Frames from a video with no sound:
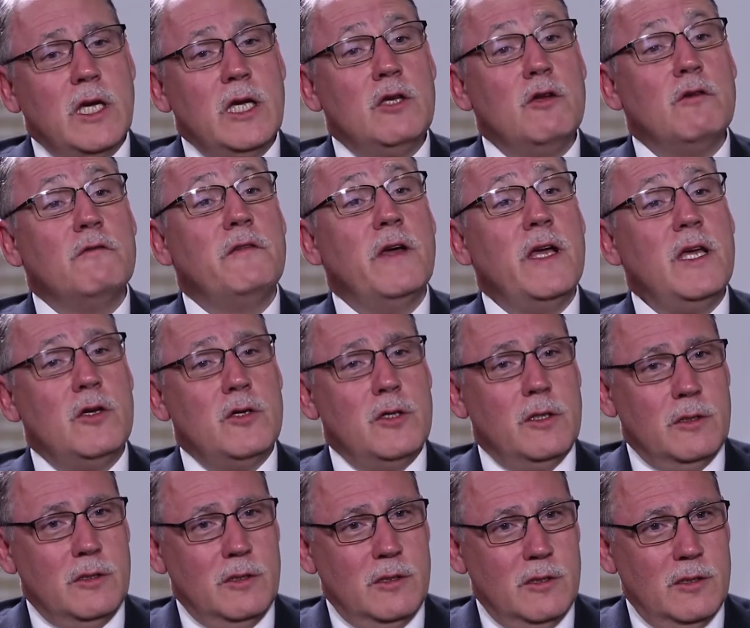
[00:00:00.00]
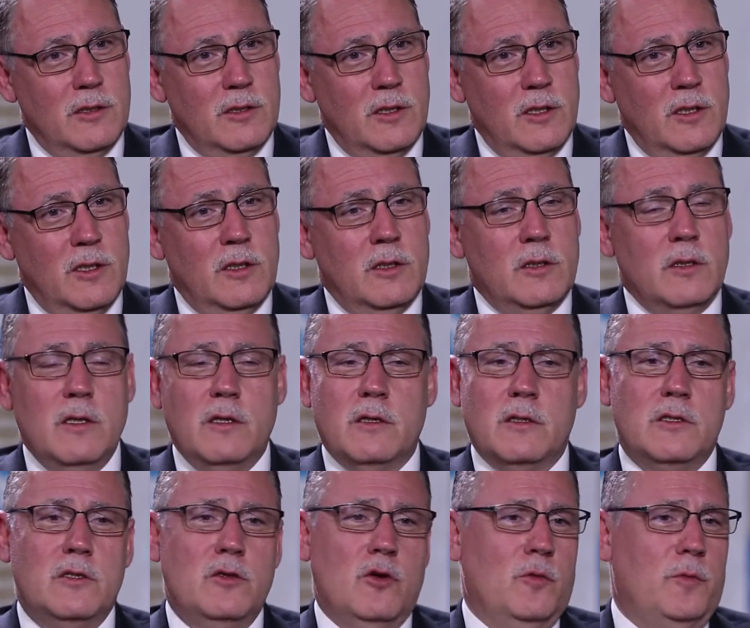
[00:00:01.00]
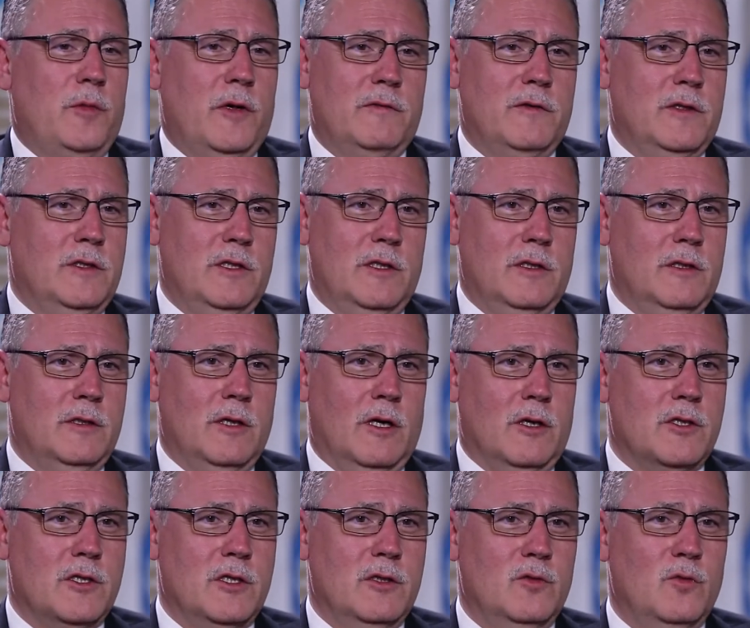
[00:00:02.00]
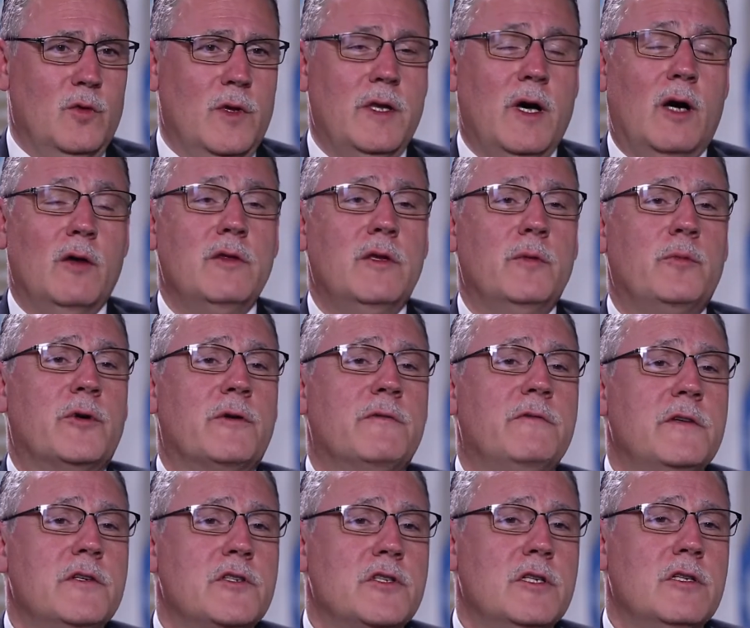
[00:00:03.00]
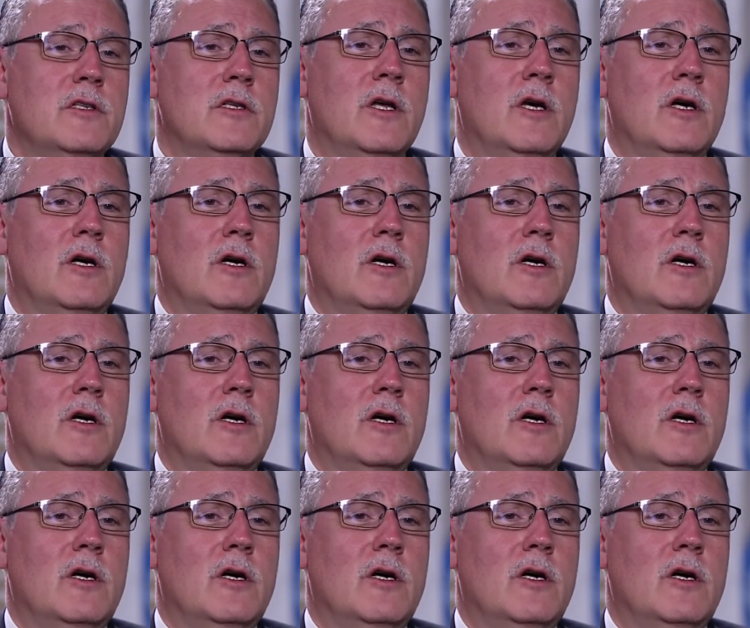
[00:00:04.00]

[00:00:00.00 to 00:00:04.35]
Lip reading: innovation, there is no poverty reduction. Without the provision